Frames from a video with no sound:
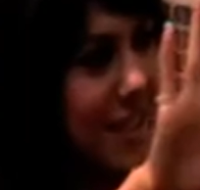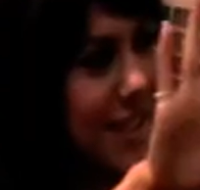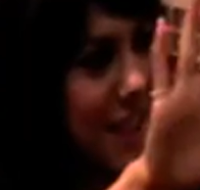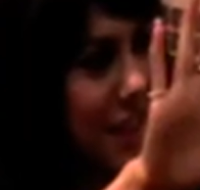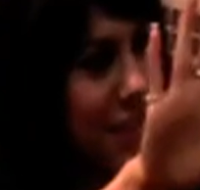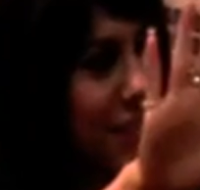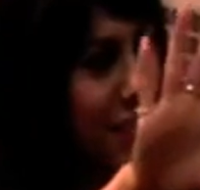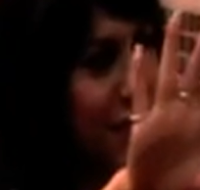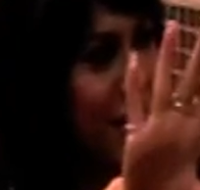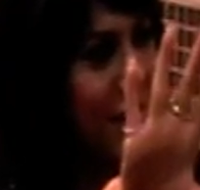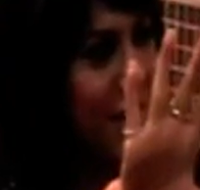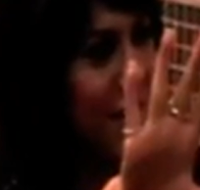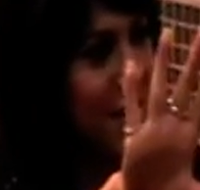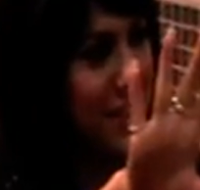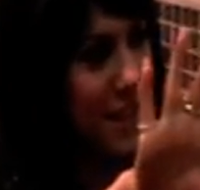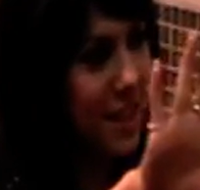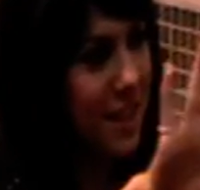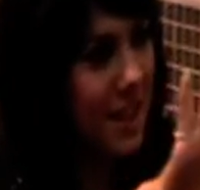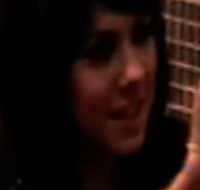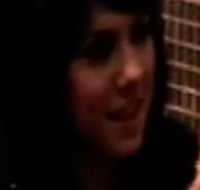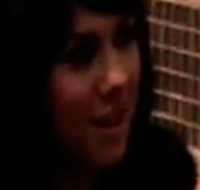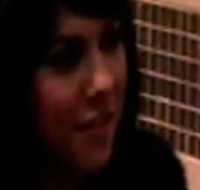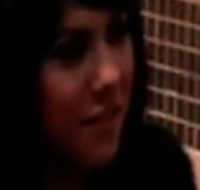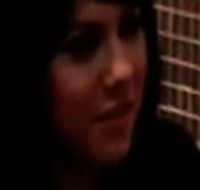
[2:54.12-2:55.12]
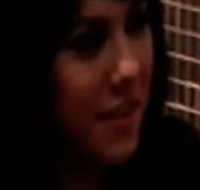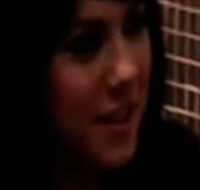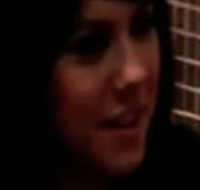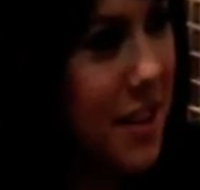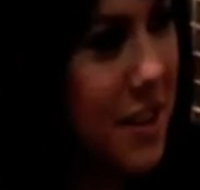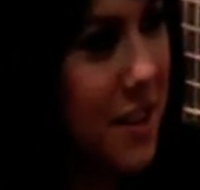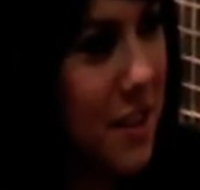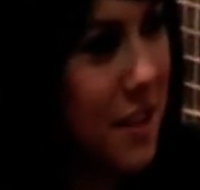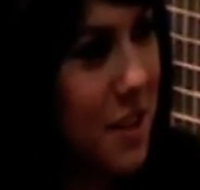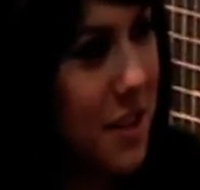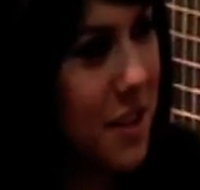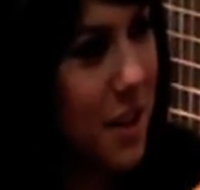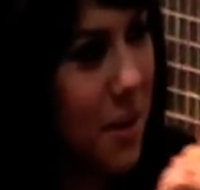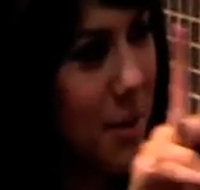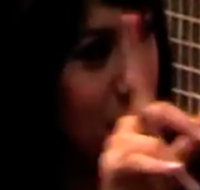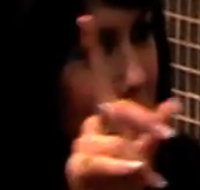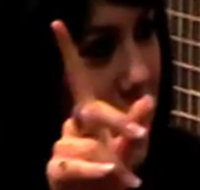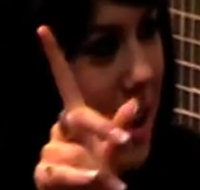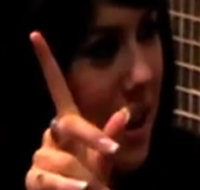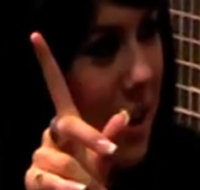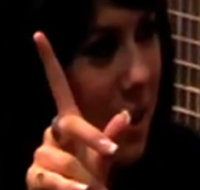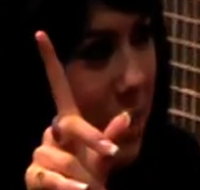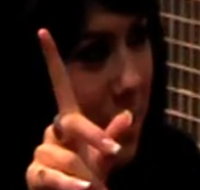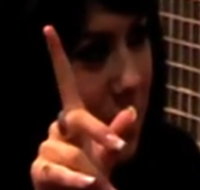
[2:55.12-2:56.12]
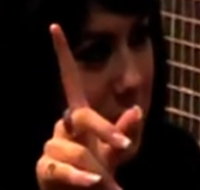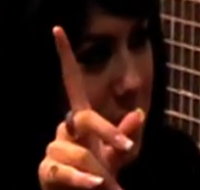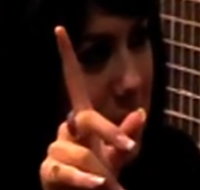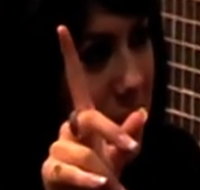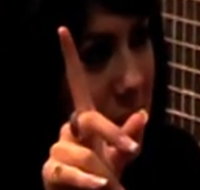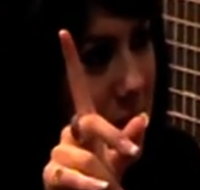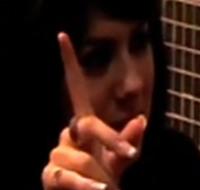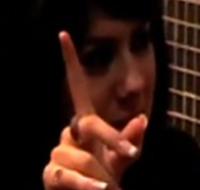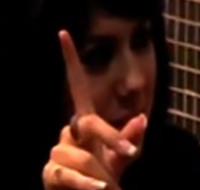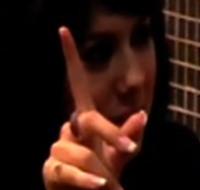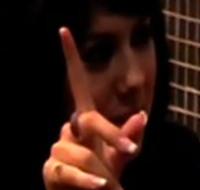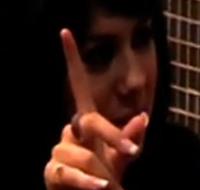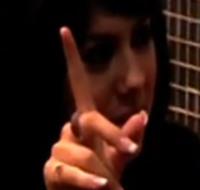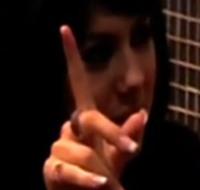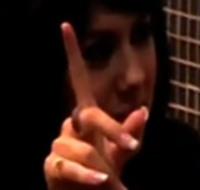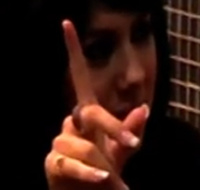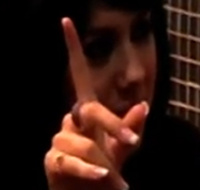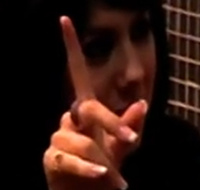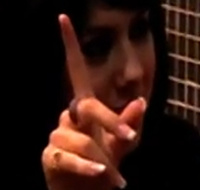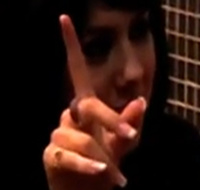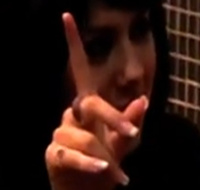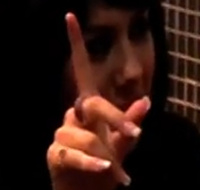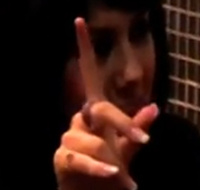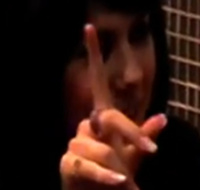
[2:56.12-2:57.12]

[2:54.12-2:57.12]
different to the others because no one else. But